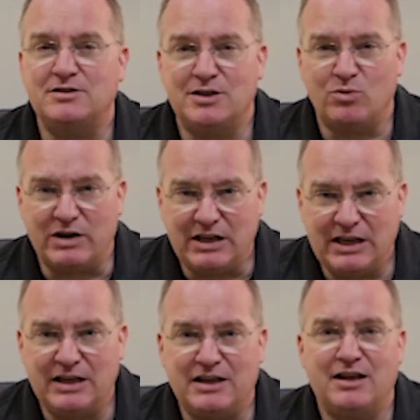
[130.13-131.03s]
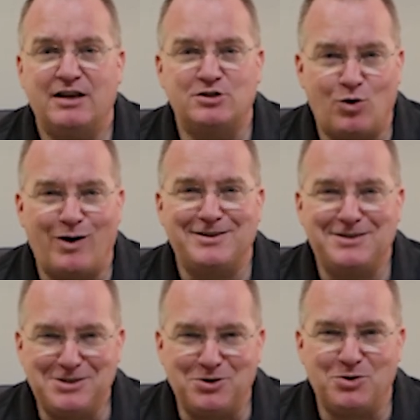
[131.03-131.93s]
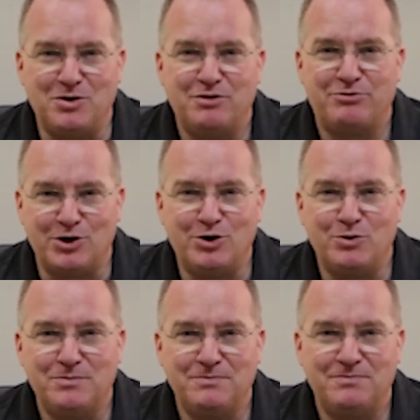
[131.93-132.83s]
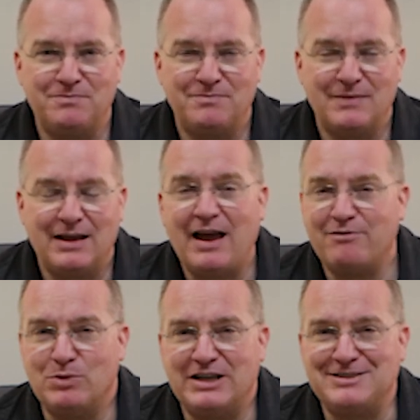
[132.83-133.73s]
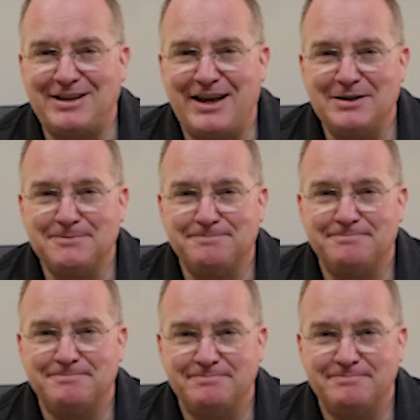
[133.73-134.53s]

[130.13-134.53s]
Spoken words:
and see what he is going to do for you. Have a blessed day.